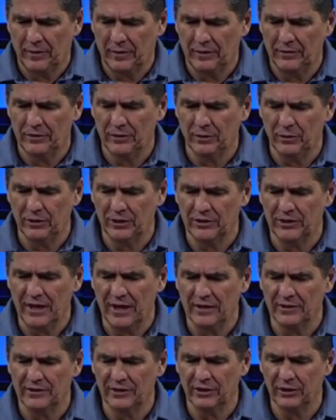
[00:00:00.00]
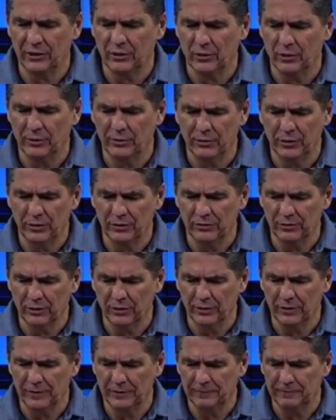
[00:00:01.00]
And so we just ask that you would move,
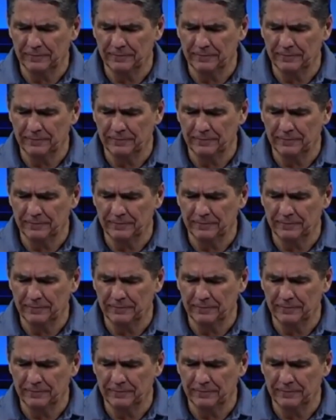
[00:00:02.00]
Lord.